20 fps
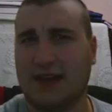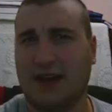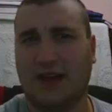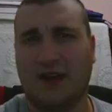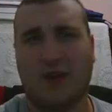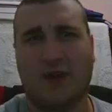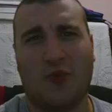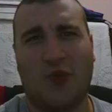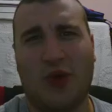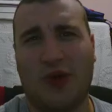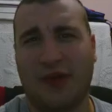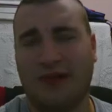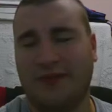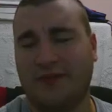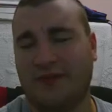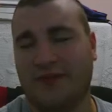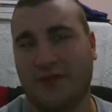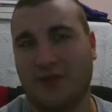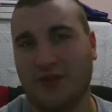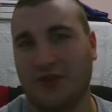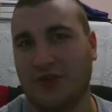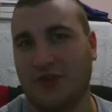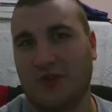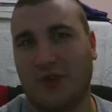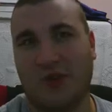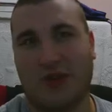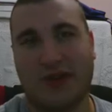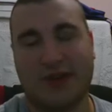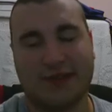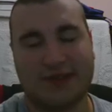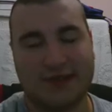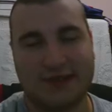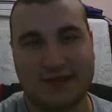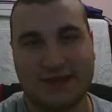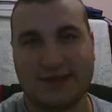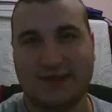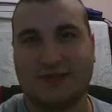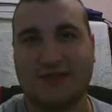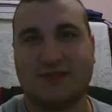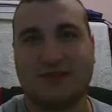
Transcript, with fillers: Uh, the one from Goodwill Hunting,